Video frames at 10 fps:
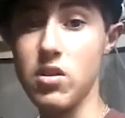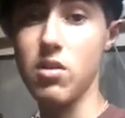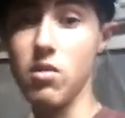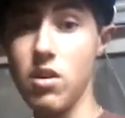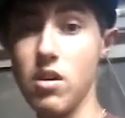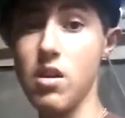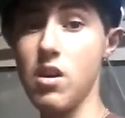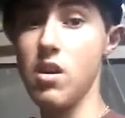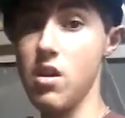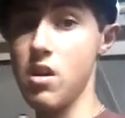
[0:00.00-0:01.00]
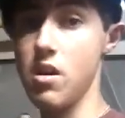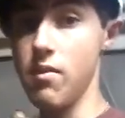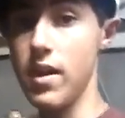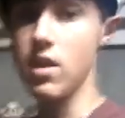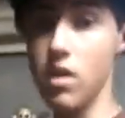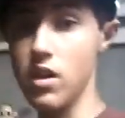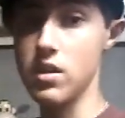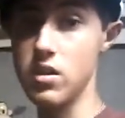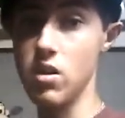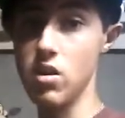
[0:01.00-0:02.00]
so why
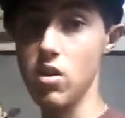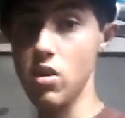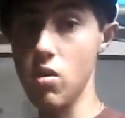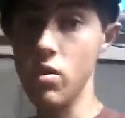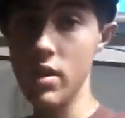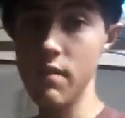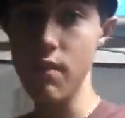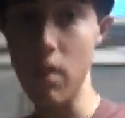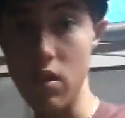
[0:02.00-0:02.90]
not going